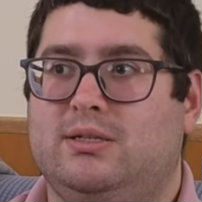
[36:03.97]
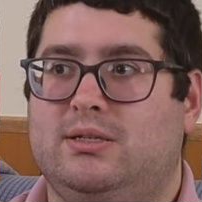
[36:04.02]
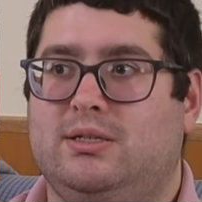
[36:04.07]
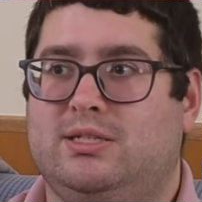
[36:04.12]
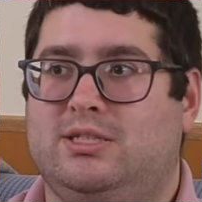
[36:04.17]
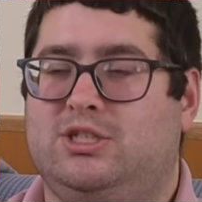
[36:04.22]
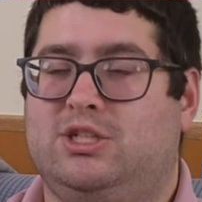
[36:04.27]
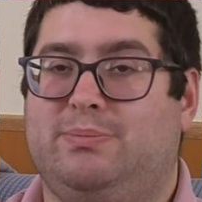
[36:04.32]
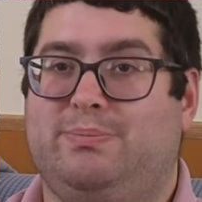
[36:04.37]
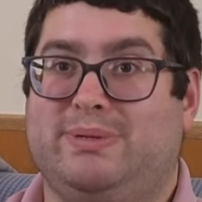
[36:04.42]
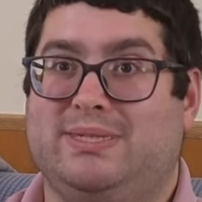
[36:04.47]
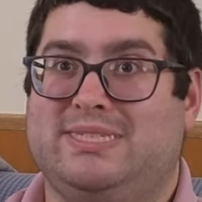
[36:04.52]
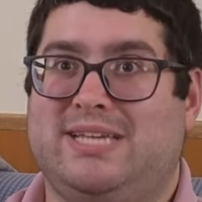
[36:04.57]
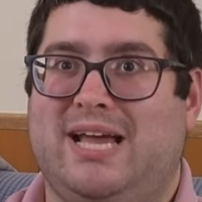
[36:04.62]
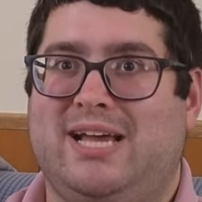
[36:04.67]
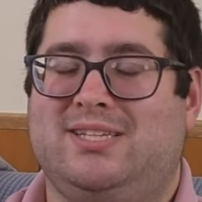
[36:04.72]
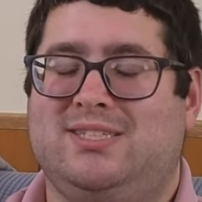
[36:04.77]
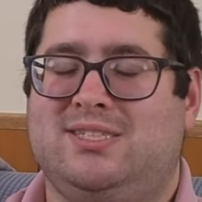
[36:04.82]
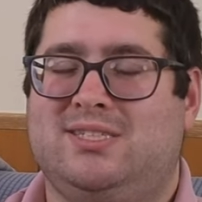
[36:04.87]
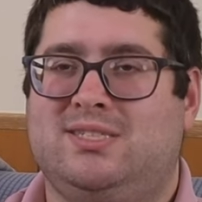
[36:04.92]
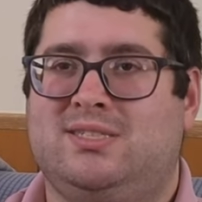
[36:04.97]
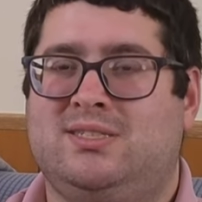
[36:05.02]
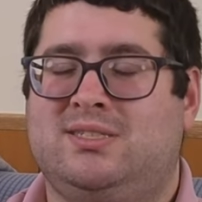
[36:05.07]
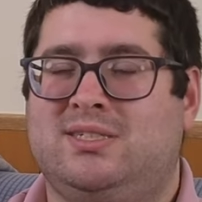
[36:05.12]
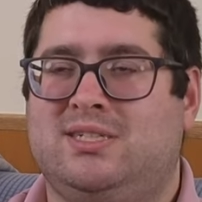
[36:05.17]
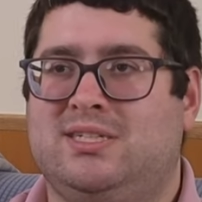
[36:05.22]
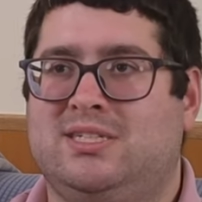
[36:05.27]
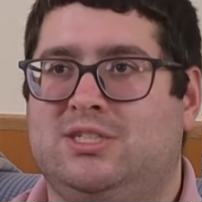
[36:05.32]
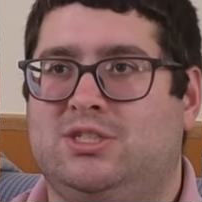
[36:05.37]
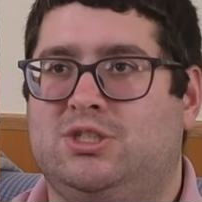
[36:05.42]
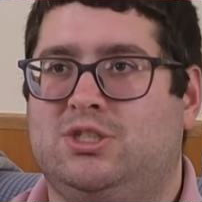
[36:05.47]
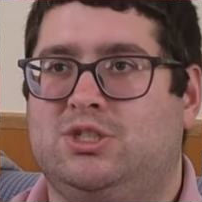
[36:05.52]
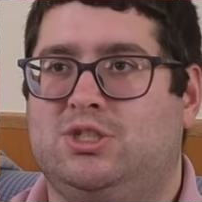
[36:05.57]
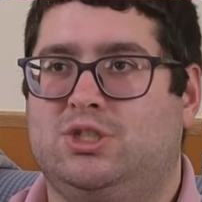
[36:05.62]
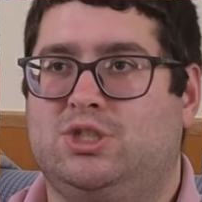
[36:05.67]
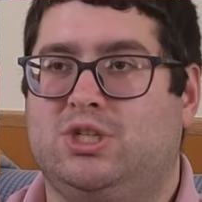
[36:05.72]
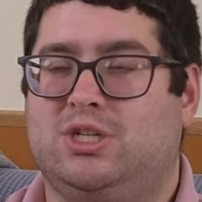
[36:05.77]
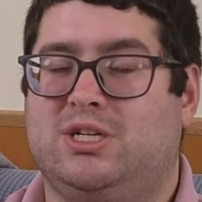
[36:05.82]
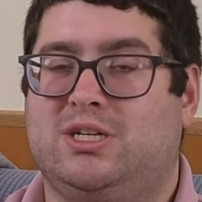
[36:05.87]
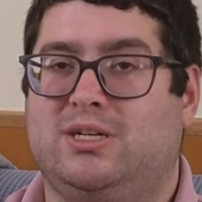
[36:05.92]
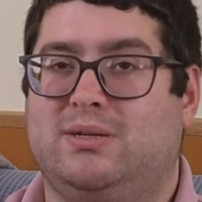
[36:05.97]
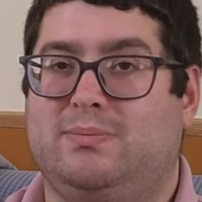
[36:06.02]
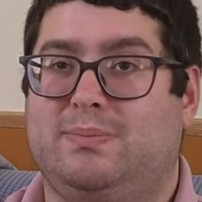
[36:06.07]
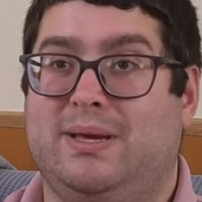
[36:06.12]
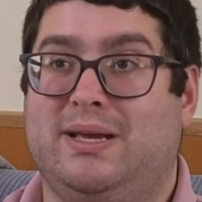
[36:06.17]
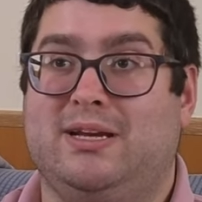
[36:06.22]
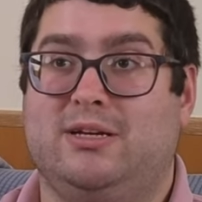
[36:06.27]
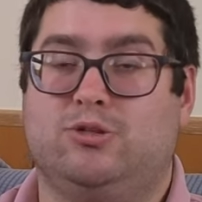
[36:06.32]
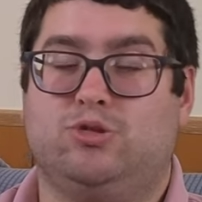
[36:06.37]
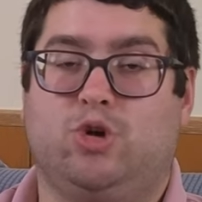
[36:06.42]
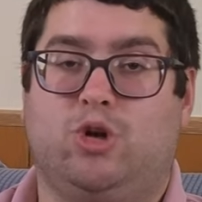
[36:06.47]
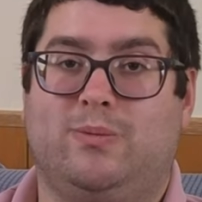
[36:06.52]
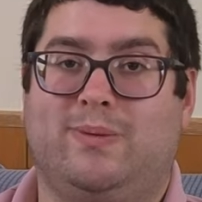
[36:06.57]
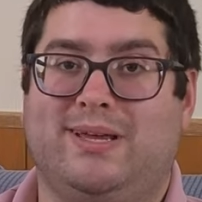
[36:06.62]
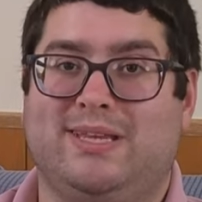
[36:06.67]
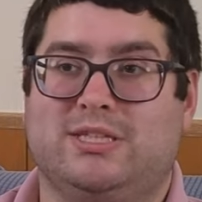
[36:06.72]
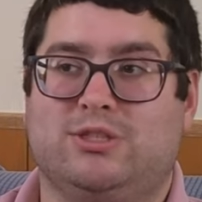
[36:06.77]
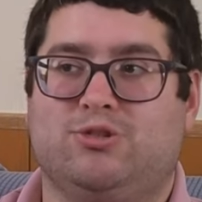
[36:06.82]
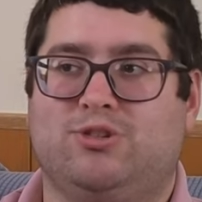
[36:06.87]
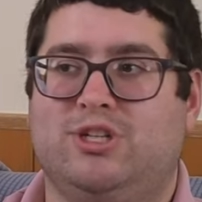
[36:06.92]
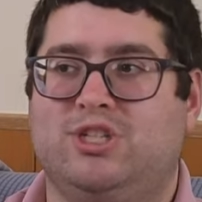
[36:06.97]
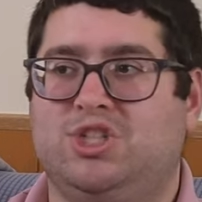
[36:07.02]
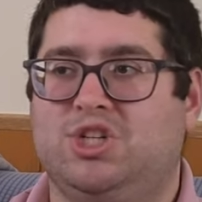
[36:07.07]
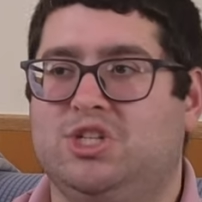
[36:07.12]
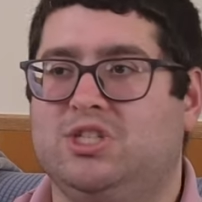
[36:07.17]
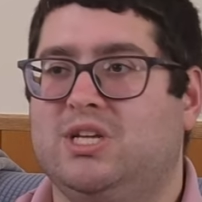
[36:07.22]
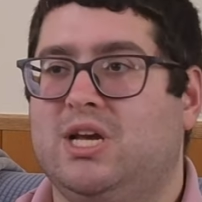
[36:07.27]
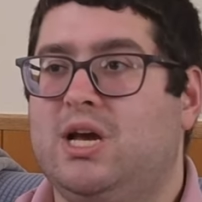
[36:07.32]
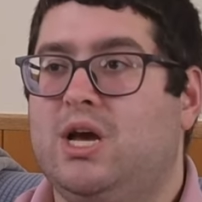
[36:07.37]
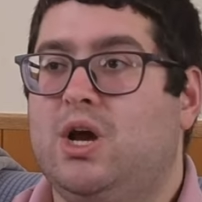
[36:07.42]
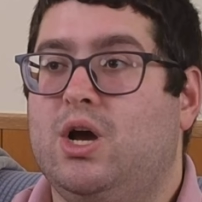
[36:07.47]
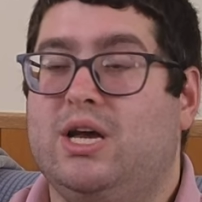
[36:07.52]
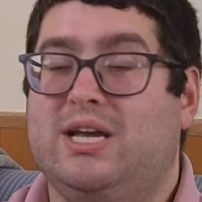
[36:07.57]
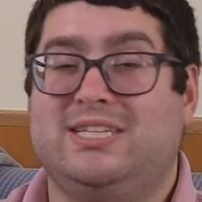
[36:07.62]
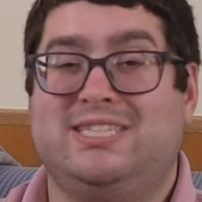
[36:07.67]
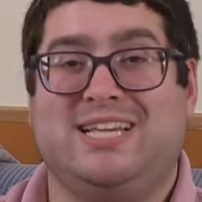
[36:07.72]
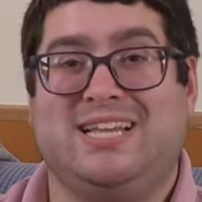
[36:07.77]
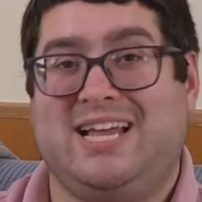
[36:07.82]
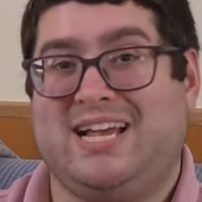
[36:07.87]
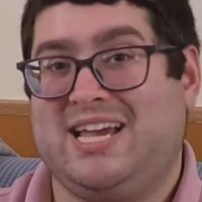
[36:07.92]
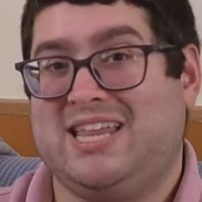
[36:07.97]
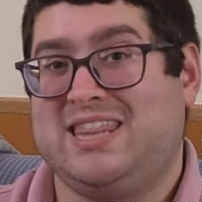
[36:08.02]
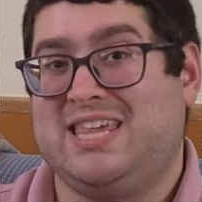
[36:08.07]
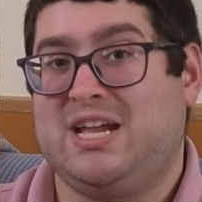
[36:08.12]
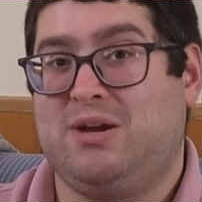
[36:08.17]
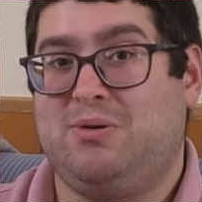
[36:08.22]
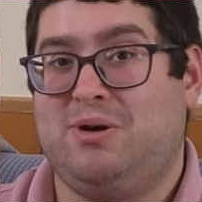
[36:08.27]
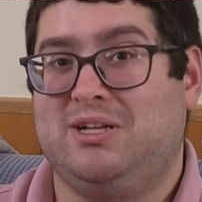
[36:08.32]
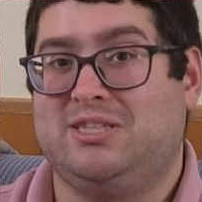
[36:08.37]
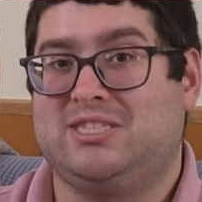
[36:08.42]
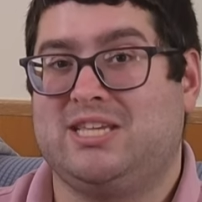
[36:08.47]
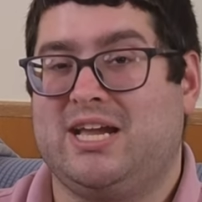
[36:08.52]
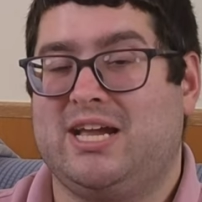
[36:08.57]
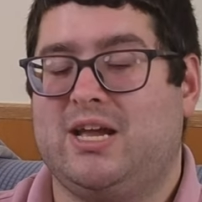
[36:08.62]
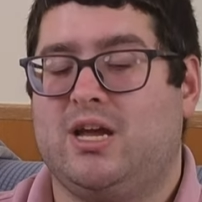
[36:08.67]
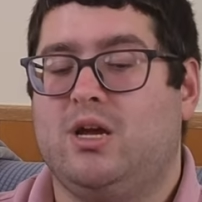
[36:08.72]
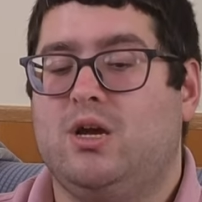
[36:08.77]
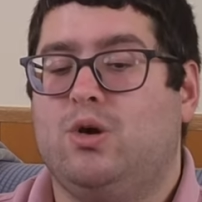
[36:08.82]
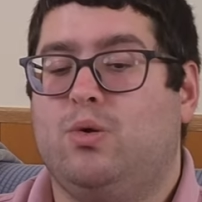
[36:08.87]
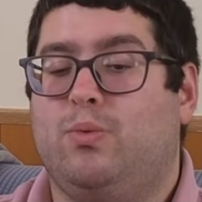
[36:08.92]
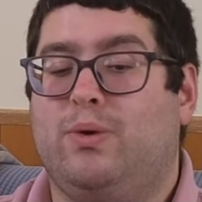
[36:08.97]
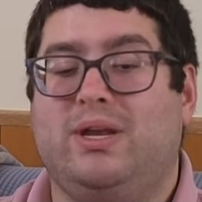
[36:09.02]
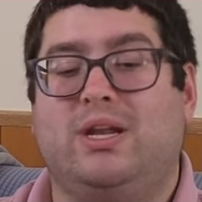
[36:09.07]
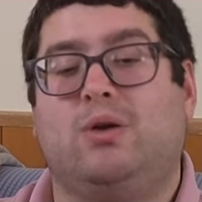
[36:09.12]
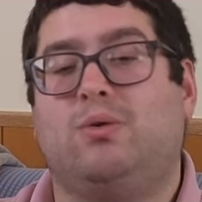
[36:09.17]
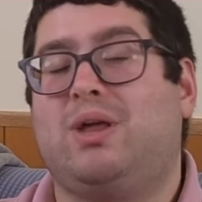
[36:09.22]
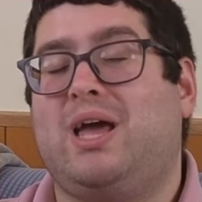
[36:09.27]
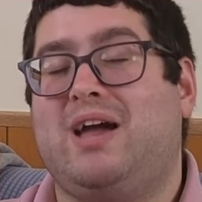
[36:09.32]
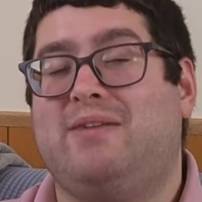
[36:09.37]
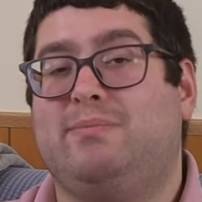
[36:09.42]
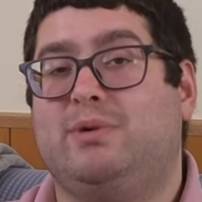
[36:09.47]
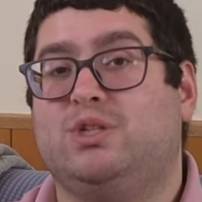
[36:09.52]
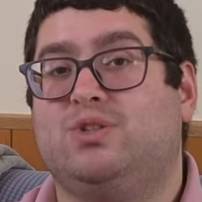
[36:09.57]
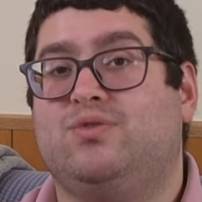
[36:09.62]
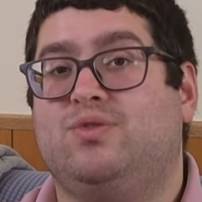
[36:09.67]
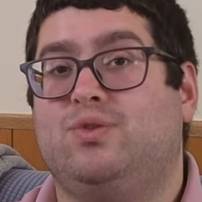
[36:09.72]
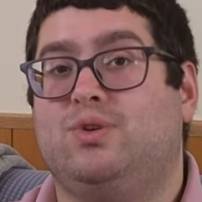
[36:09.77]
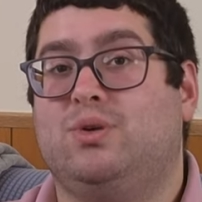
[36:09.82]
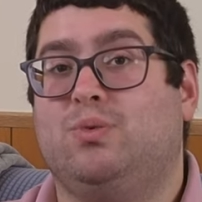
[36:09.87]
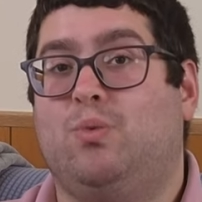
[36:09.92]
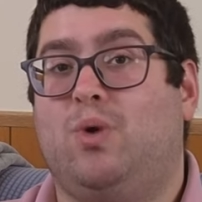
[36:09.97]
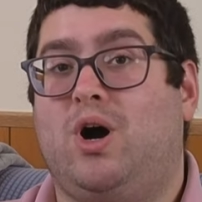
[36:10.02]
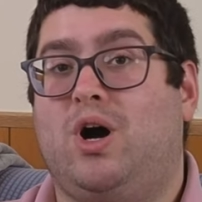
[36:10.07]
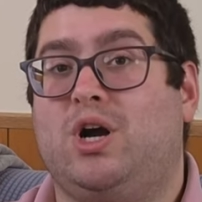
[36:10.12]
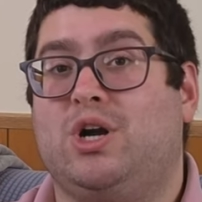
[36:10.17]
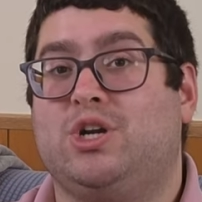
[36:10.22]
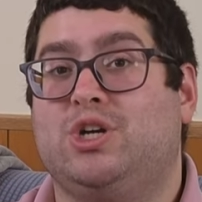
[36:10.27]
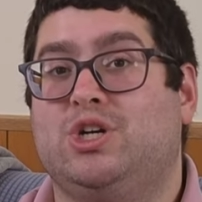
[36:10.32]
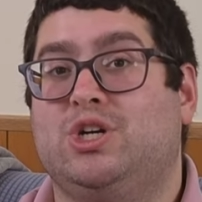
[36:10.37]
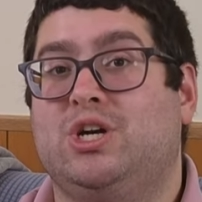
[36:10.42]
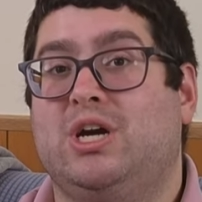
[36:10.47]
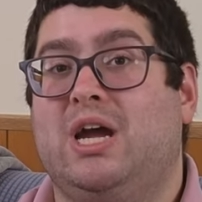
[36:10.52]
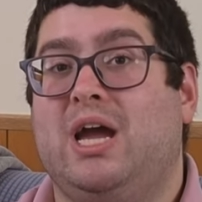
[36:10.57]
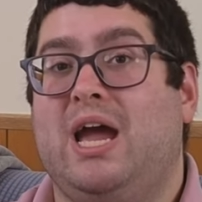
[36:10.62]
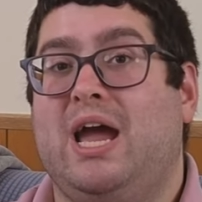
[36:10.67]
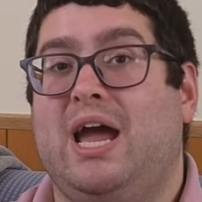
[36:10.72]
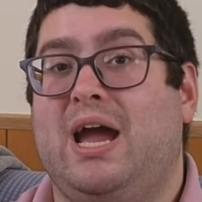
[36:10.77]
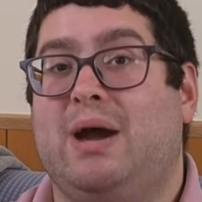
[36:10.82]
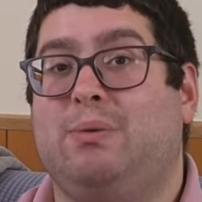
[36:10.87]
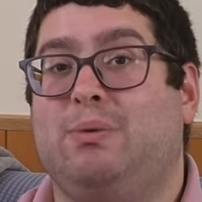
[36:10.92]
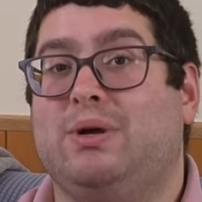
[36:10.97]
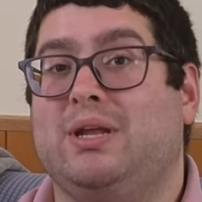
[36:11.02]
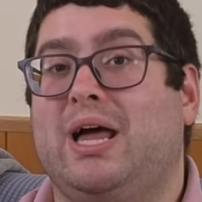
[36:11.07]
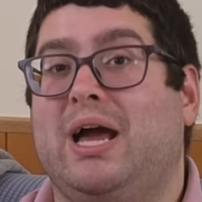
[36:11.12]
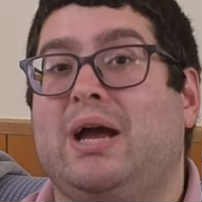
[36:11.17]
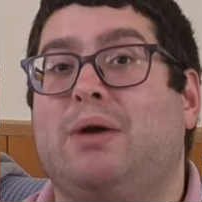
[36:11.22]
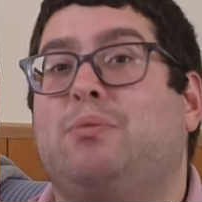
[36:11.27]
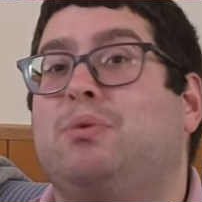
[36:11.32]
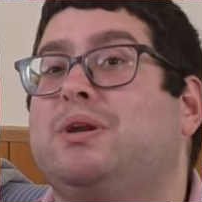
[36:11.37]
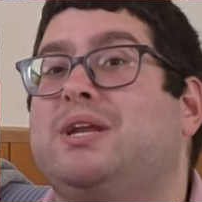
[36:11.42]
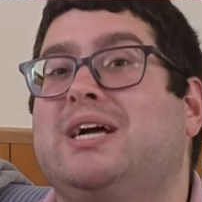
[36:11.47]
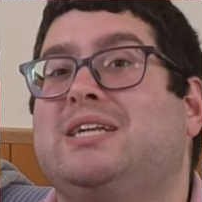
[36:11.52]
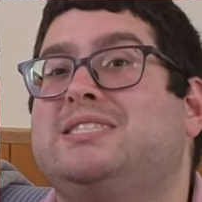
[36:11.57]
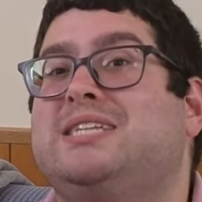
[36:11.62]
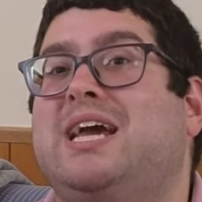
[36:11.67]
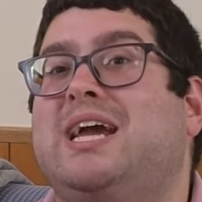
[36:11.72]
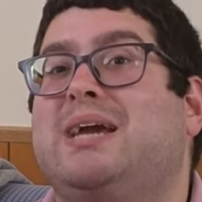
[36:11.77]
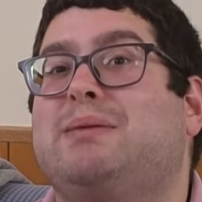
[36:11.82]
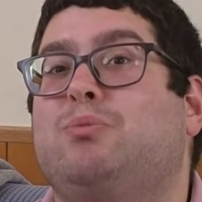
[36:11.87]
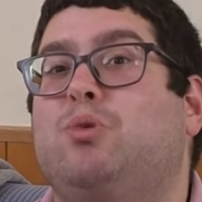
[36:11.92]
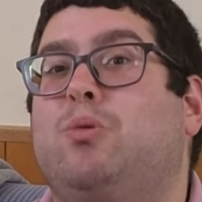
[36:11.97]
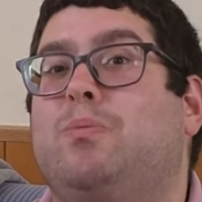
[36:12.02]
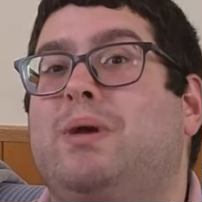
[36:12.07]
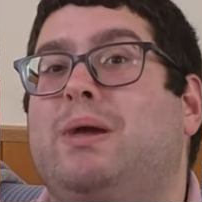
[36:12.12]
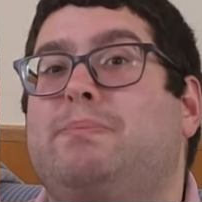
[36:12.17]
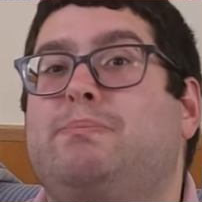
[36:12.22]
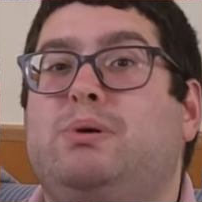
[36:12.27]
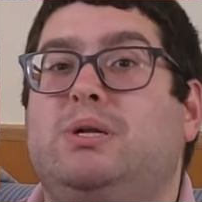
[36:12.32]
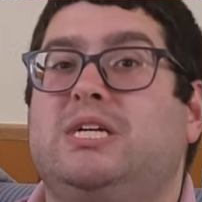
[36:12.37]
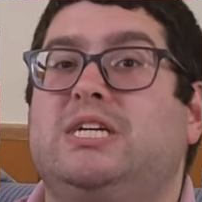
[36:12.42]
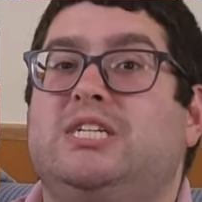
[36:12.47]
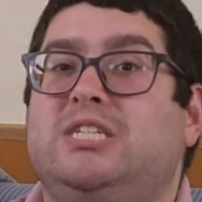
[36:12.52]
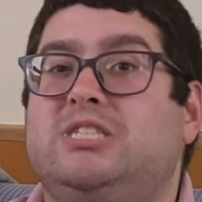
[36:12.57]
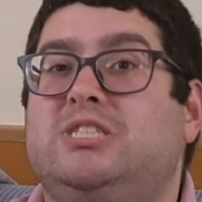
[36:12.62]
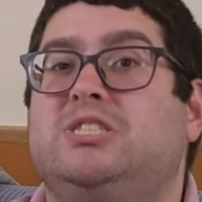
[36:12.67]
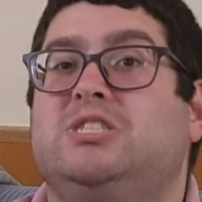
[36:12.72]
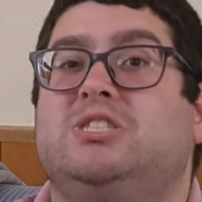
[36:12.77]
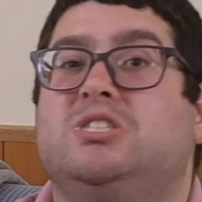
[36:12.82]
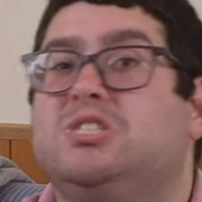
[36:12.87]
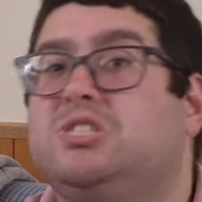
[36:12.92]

Is she possessed? Is she being controlled by these creatures? Is it like a thing where it's like we don't have much food and water and we're like we're not taking more people in.